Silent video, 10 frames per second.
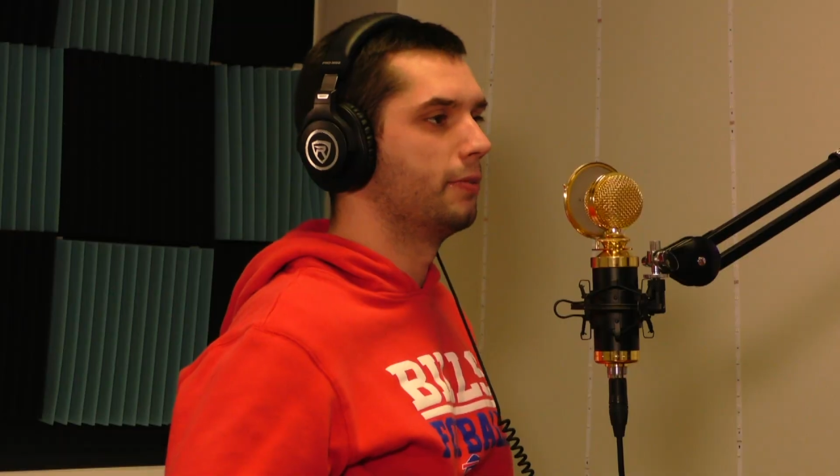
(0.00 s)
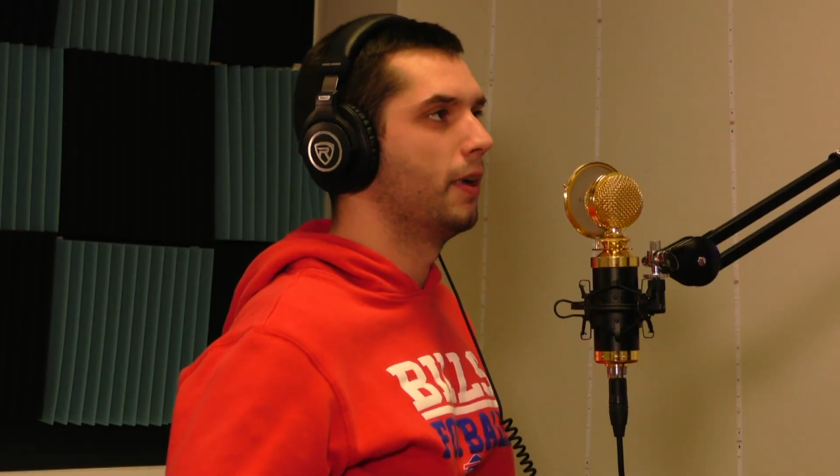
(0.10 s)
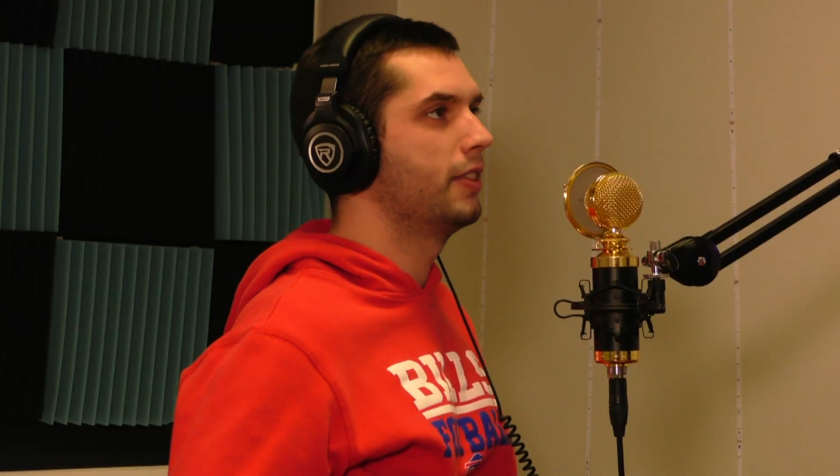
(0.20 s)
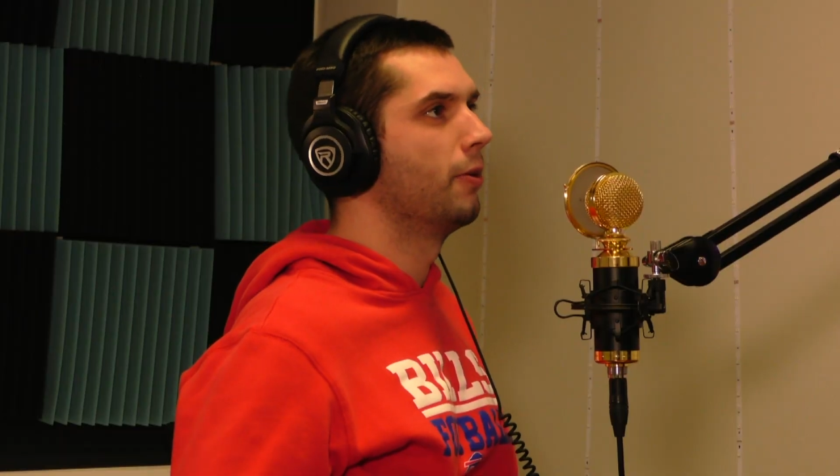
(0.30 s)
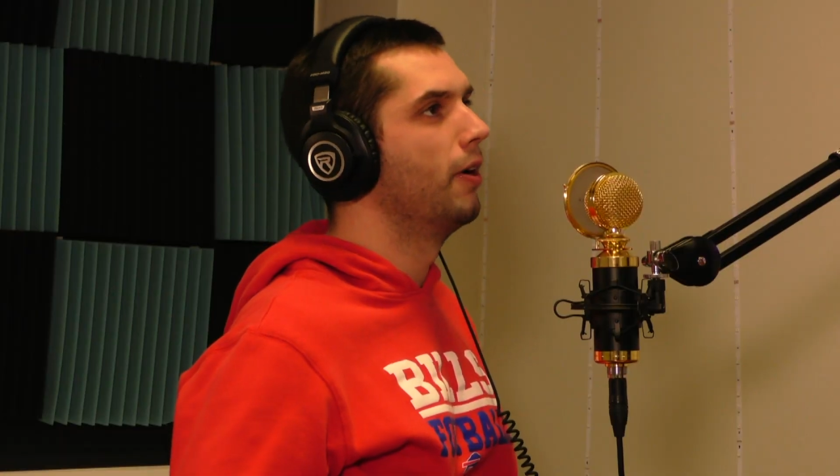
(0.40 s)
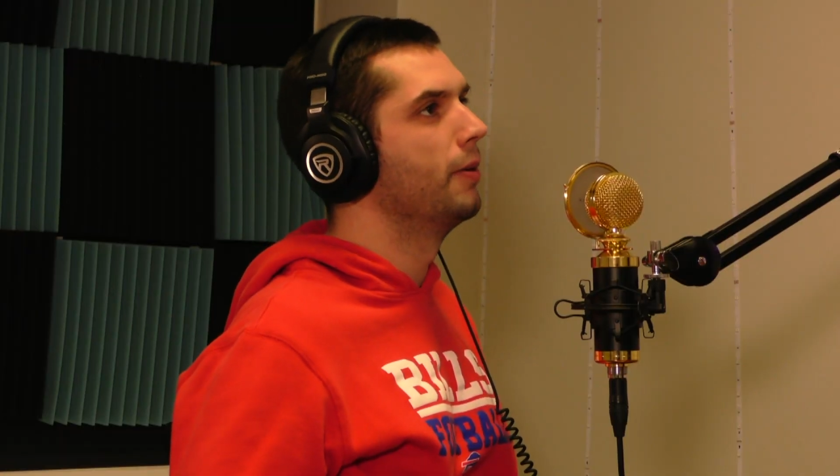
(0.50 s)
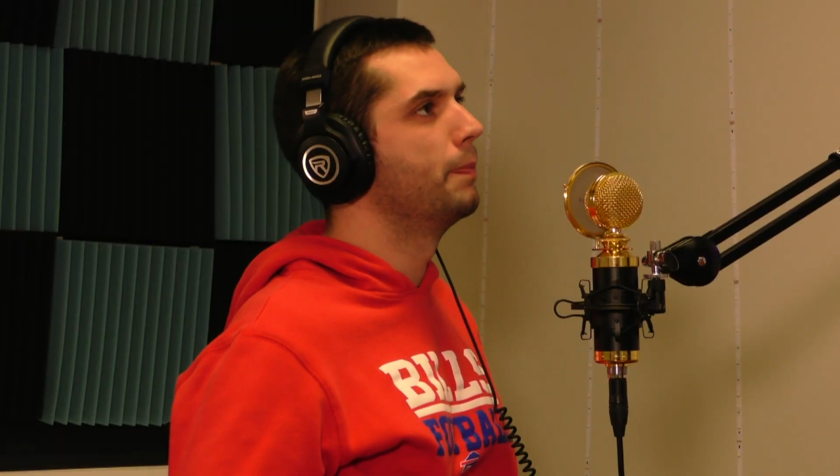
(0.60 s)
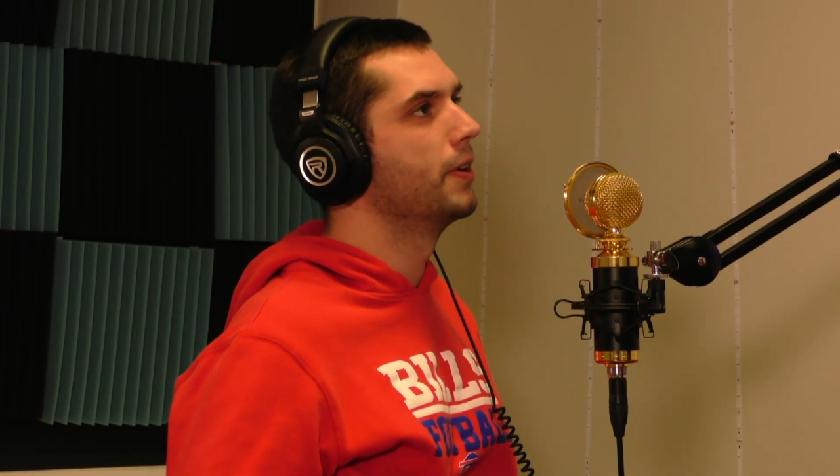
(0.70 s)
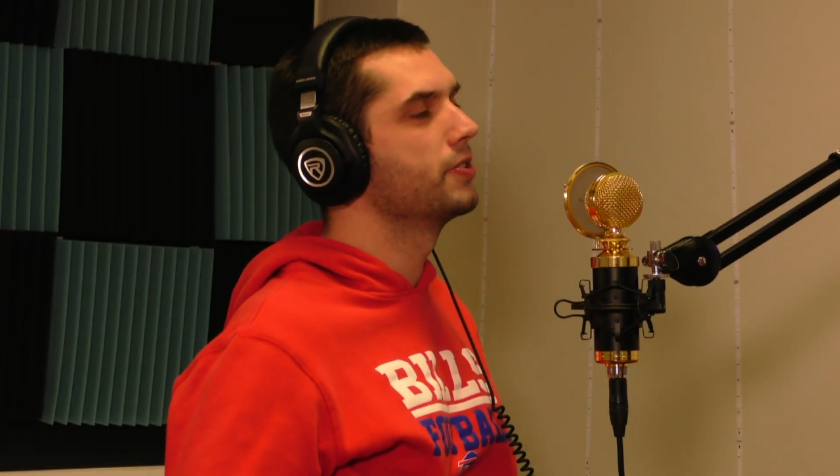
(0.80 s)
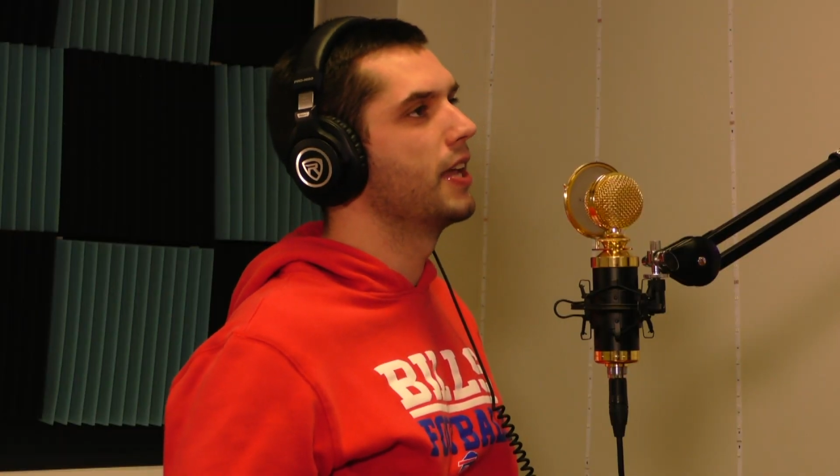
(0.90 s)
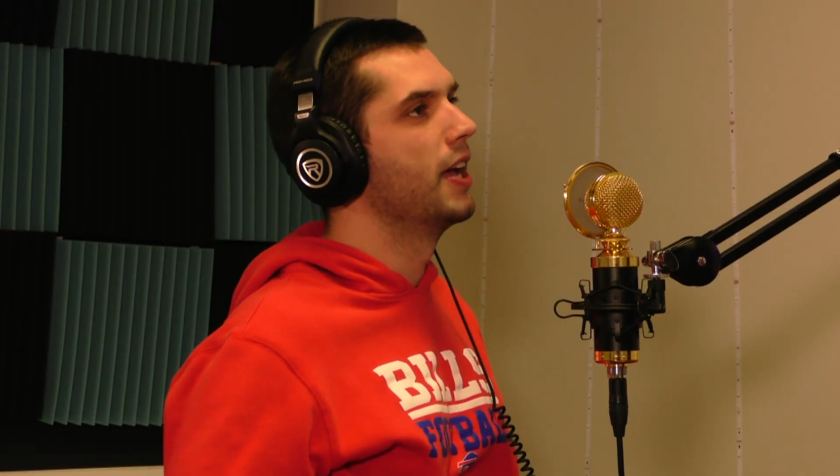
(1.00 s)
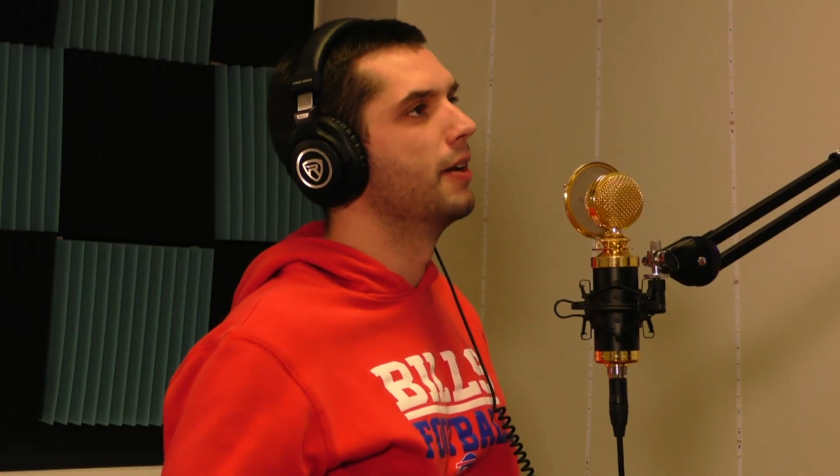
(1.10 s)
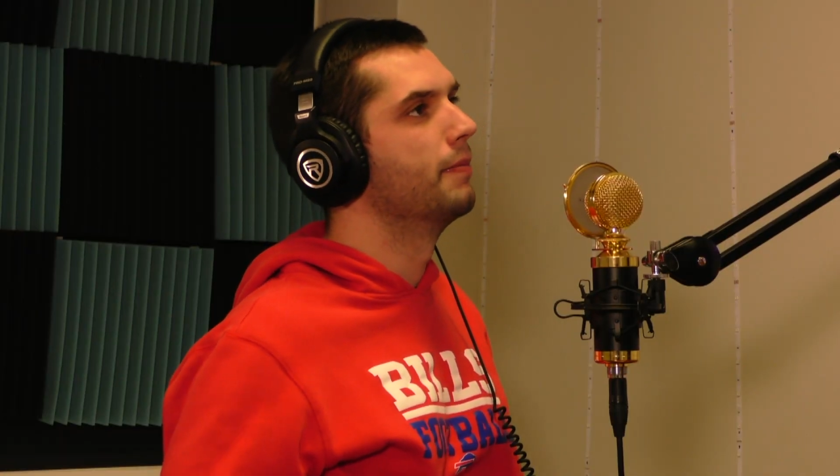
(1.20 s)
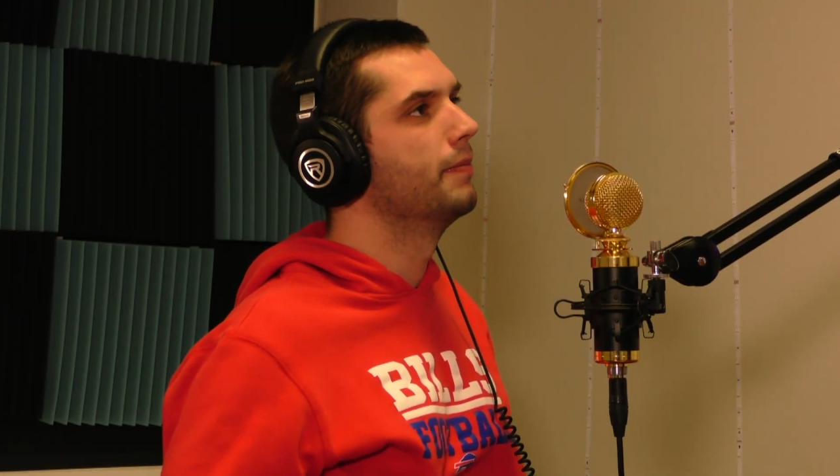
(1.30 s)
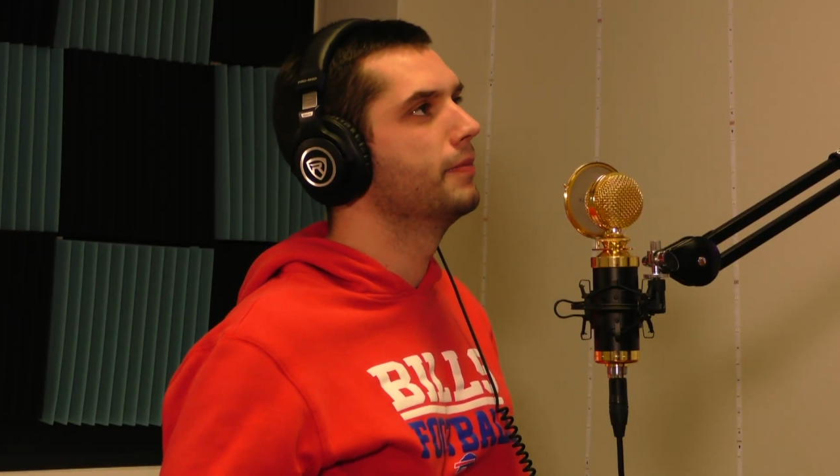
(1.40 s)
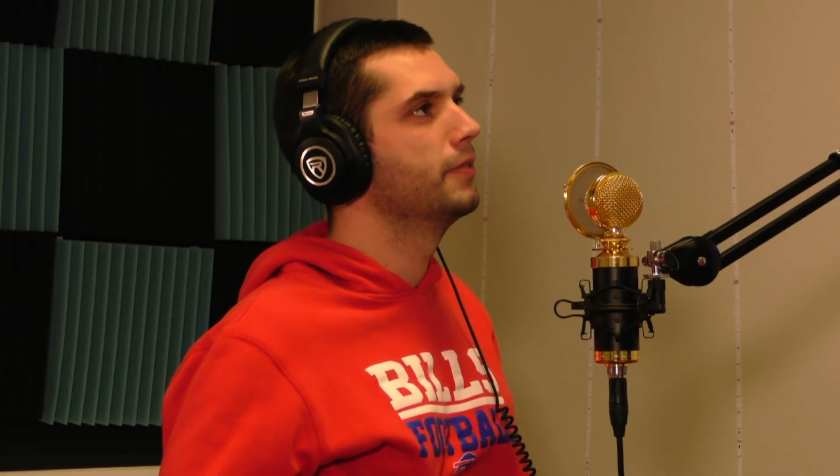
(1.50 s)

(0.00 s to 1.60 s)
at the one Bills game,